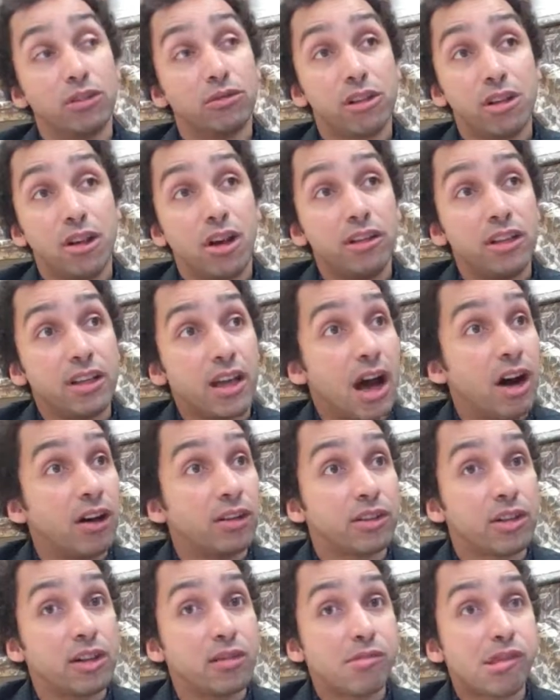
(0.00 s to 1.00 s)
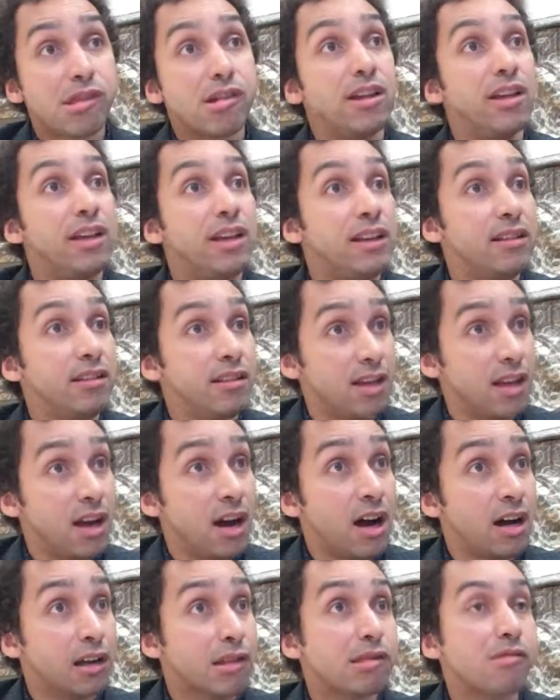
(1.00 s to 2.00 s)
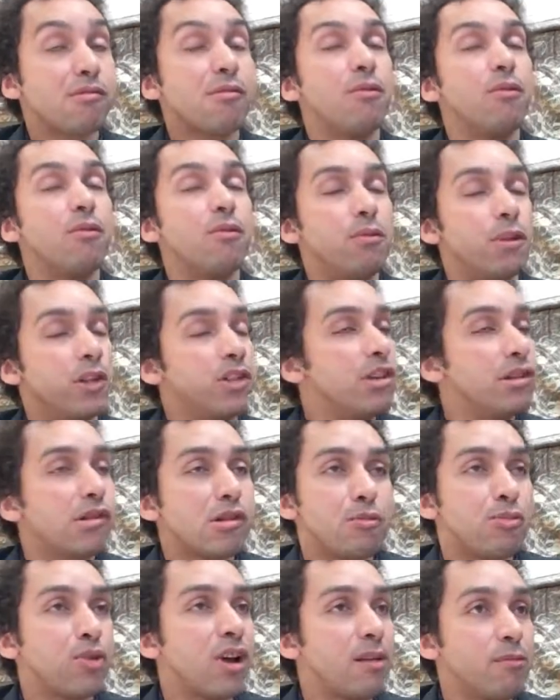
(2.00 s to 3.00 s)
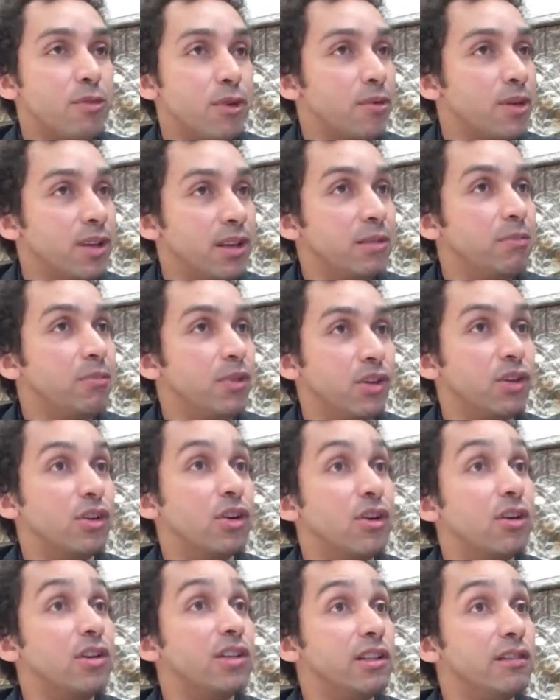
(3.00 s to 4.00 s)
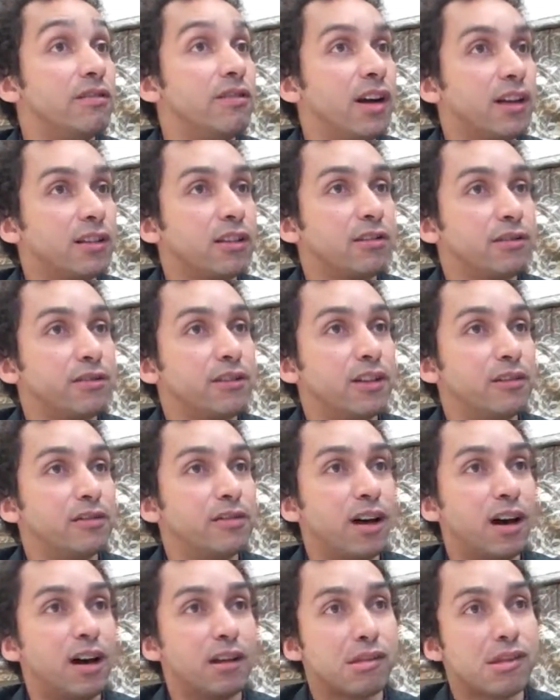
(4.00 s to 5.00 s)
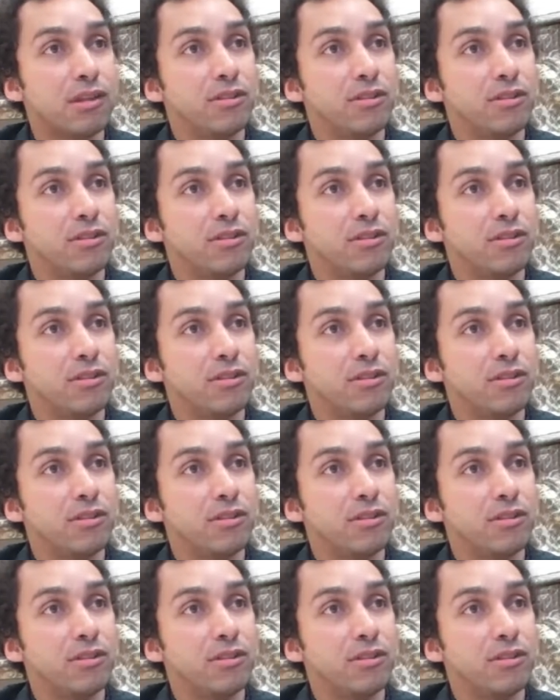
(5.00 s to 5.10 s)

learning outcomes in the arts, which is a primary goal, in fact, of arts